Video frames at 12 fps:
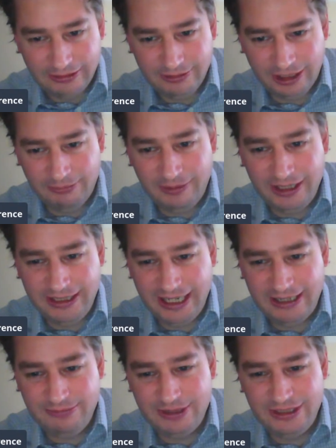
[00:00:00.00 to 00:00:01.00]
well, uh, my
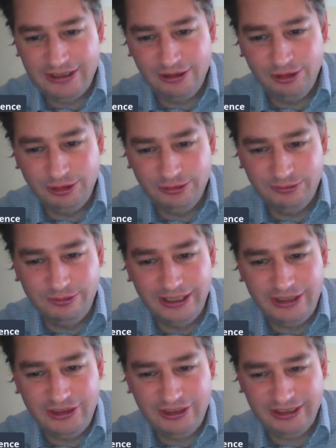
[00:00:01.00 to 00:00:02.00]
name is Lord
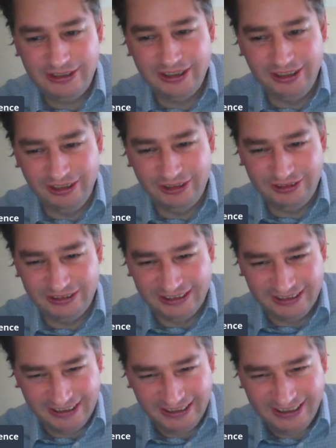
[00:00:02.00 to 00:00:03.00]
Richard
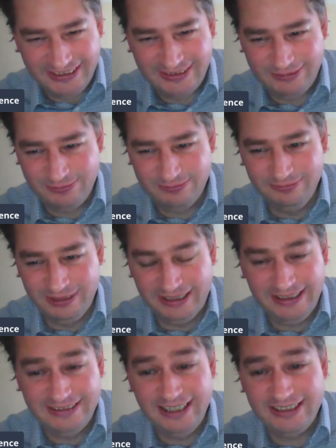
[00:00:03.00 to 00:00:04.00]
Lawrence,
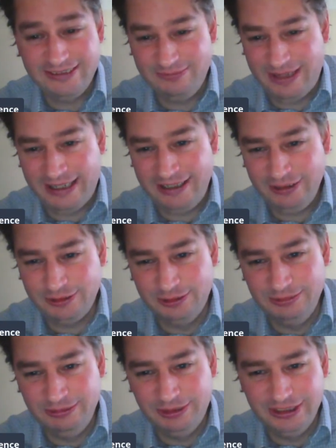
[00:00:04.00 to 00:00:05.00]
but it doesn't matter.
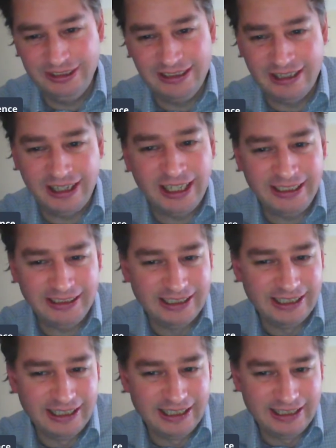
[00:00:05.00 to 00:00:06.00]
Call me what you like.
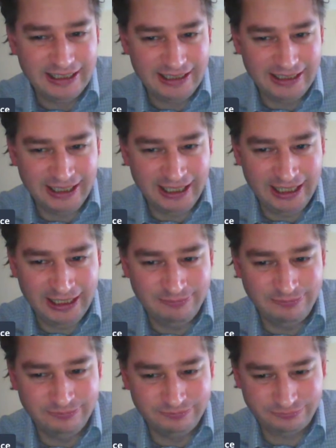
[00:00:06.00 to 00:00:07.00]

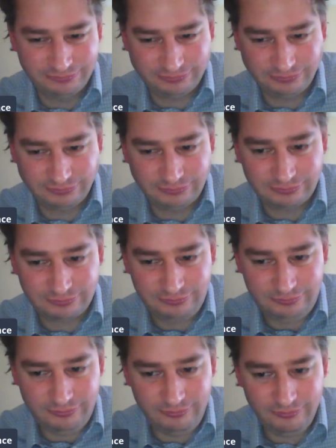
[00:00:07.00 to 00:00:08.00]
Um,
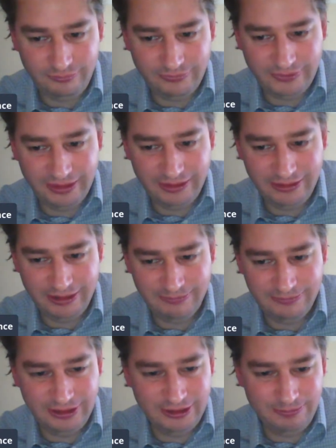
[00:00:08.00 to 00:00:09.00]

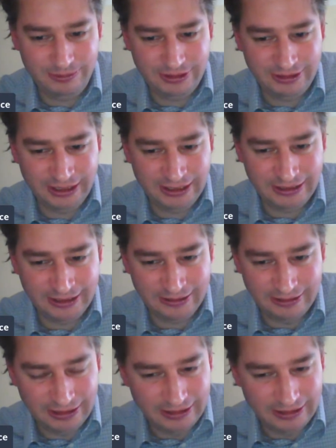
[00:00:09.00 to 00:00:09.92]
somebody's put another.